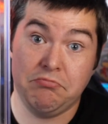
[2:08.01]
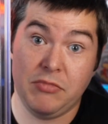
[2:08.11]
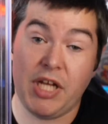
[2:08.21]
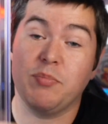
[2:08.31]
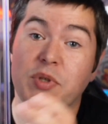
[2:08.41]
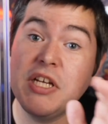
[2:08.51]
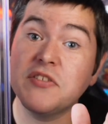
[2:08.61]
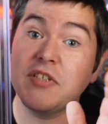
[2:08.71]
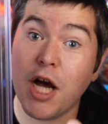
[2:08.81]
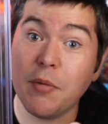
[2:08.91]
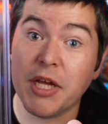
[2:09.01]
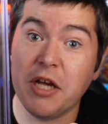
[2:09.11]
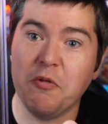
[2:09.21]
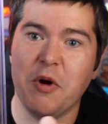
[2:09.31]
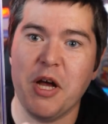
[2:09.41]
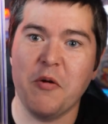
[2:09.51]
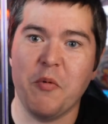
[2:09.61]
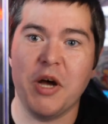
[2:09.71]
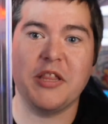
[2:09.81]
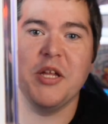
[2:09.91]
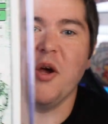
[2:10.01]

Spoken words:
Like, please tell me what